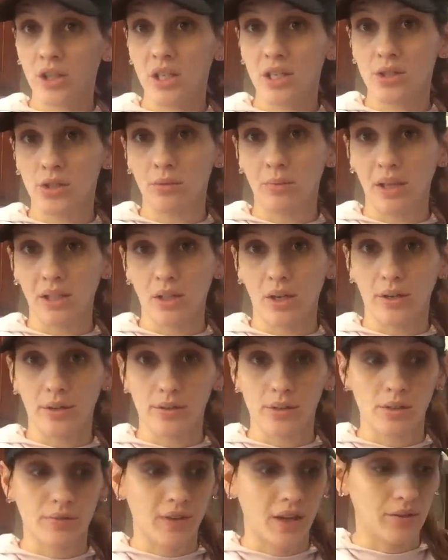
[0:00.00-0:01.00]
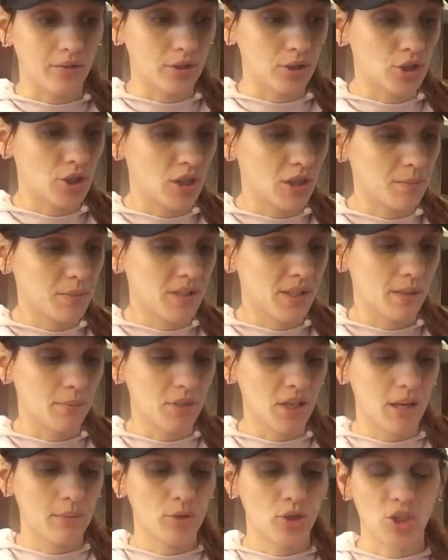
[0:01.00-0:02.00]
These are my daughter's favorite chips.
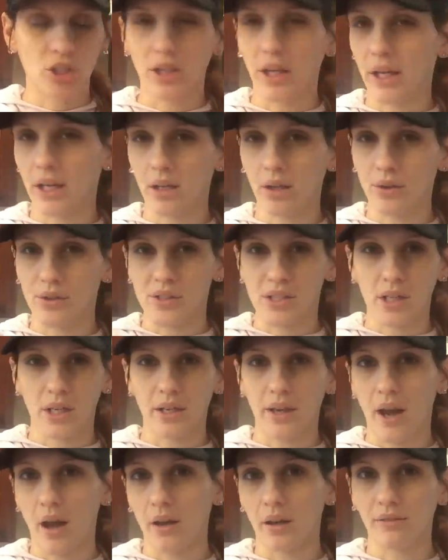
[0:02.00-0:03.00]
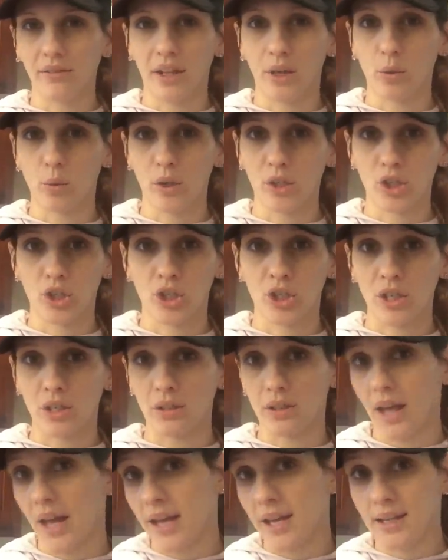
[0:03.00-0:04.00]
Sometimes she like goes in and out of like what she
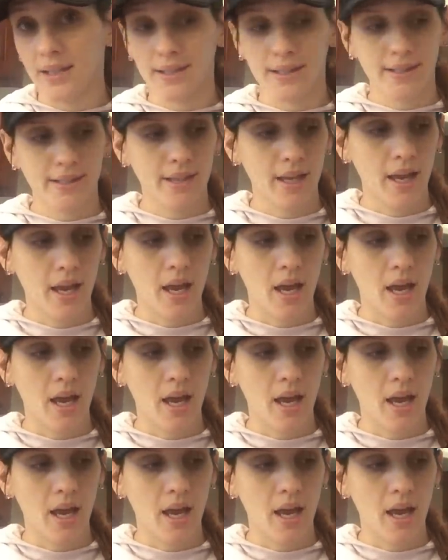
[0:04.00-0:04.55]
likes.